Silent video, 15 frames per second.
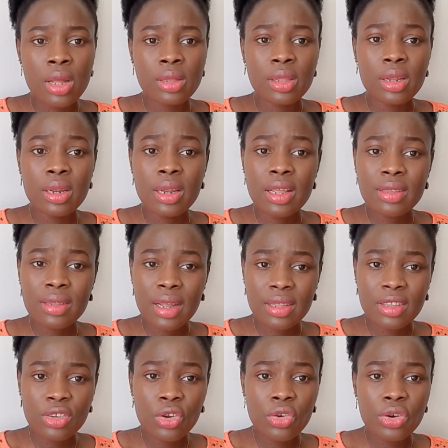The next
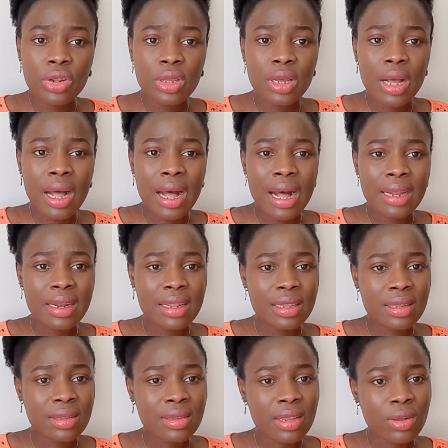category are the
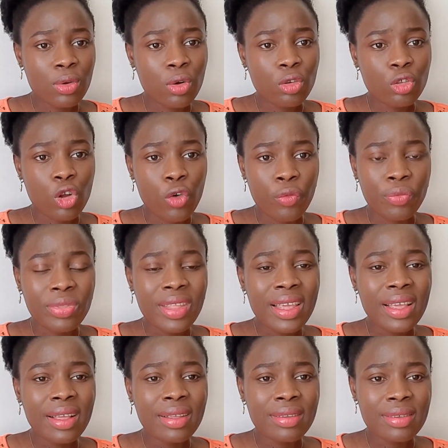circles of
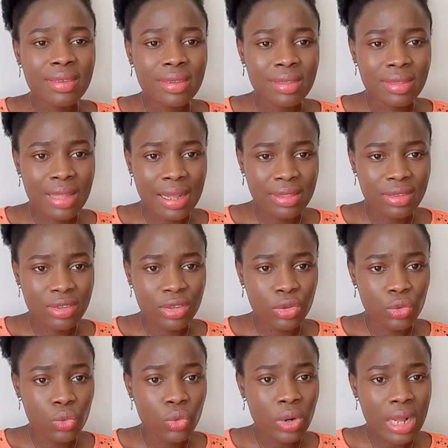things that
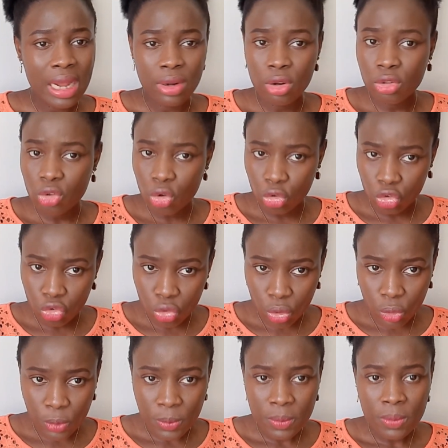you cannot control.